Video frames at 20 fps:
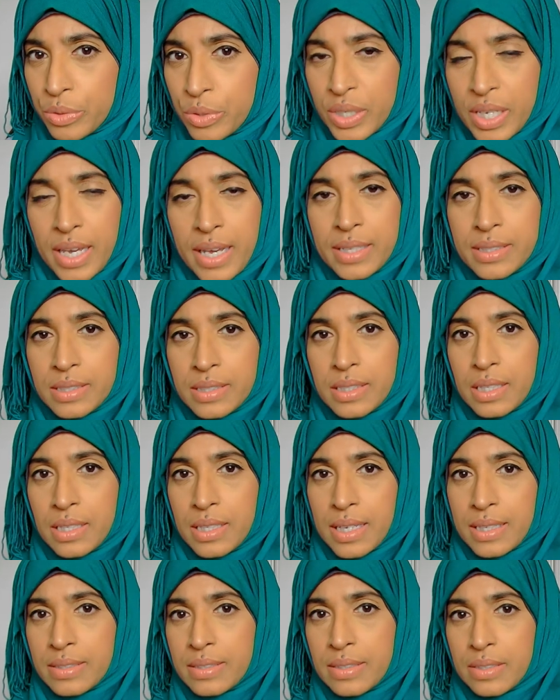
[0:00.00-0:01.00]
You can't
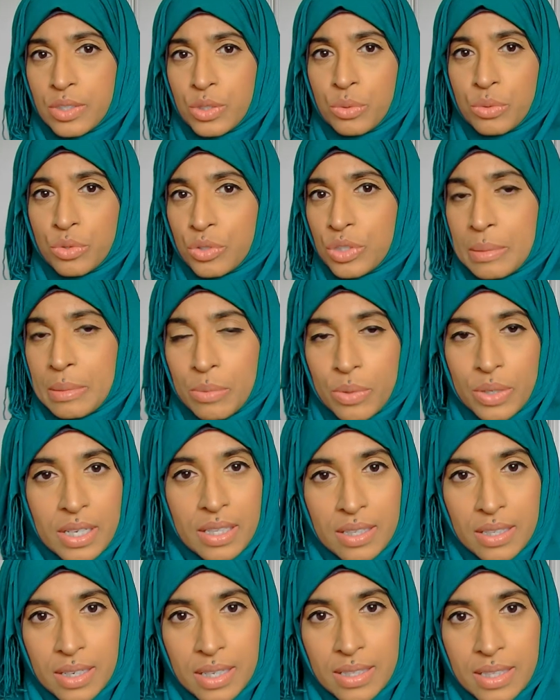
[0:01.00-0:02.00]
select a username or
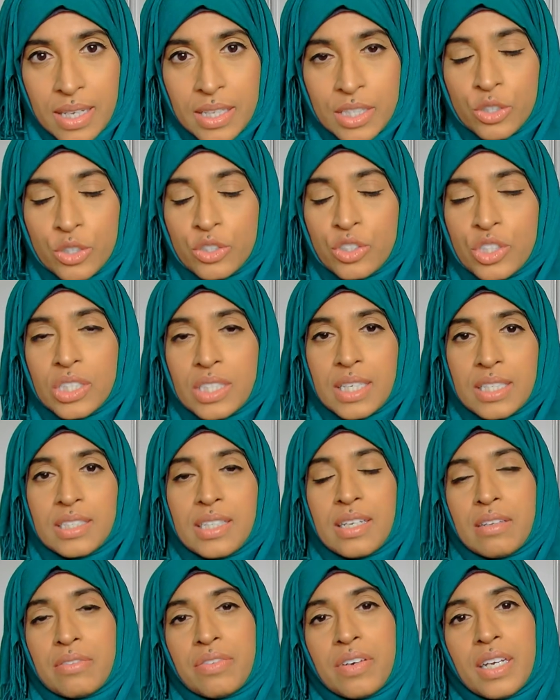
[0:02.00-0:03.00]
anything like that. You're just
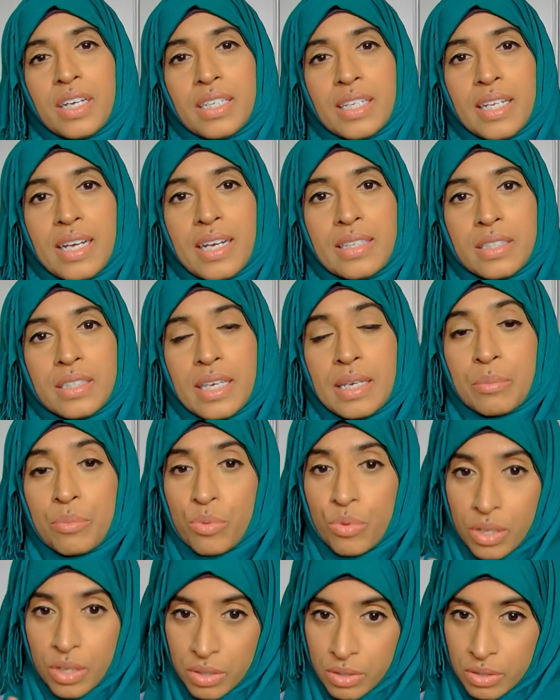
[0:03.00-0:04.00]
identified as a
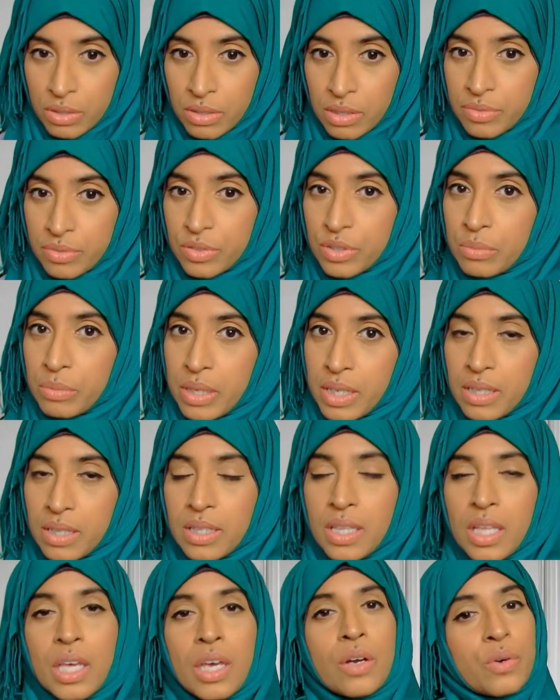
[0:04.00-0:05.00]
brother if you're a
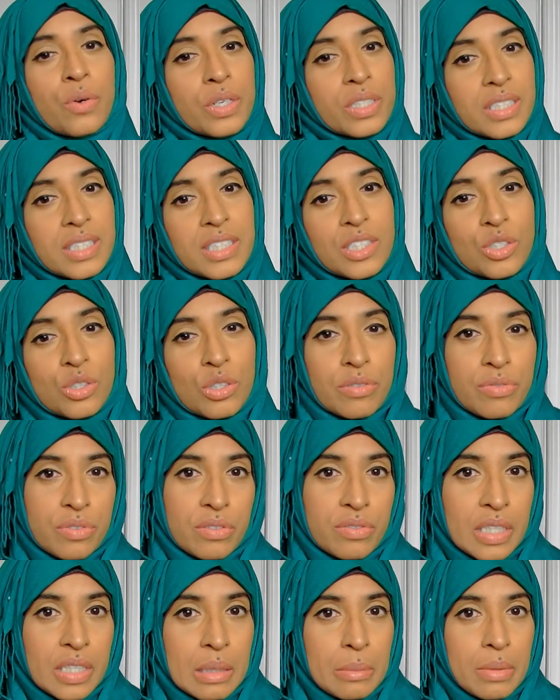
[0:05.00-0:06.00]
male, or a sister if
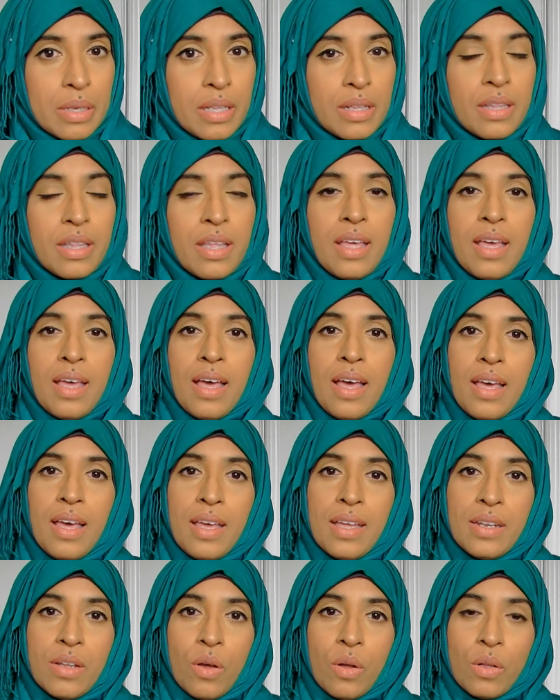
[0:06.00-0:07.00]
you're a female.
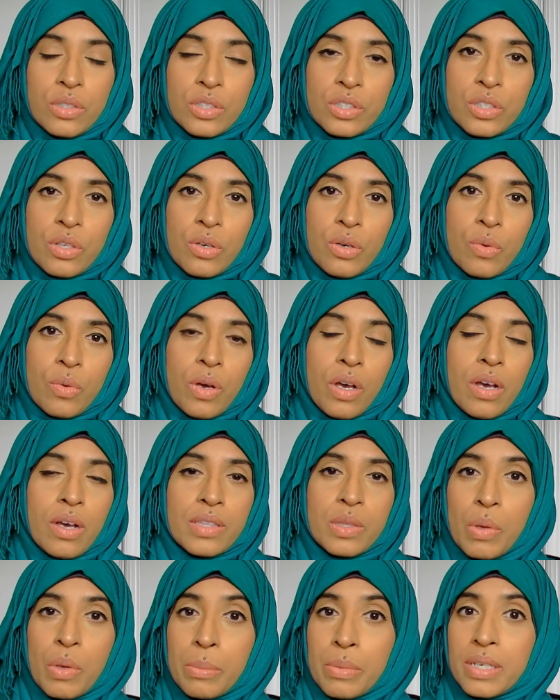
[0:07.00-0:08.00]
And also
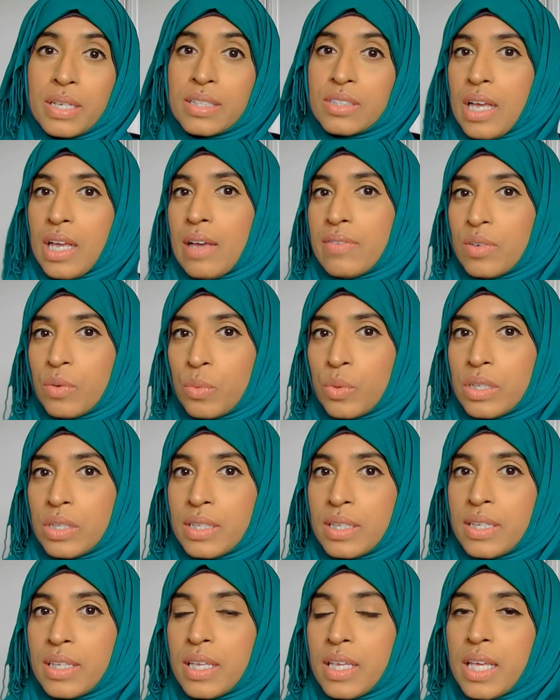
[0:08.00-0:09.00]
the women need to have a
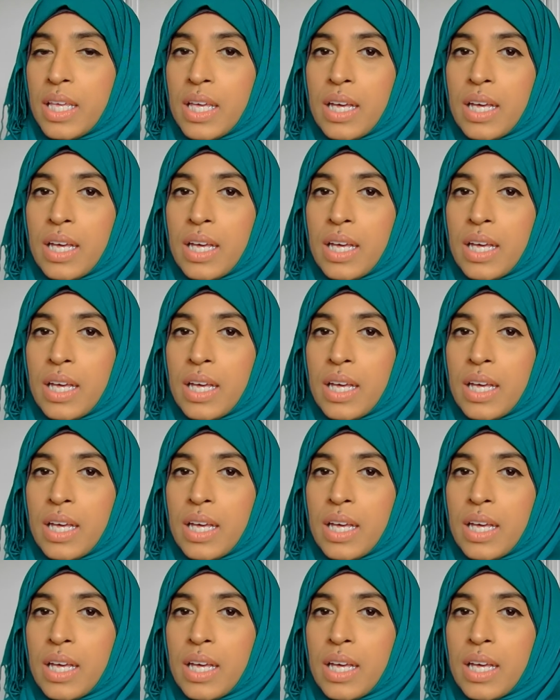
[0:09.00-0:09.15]
wali.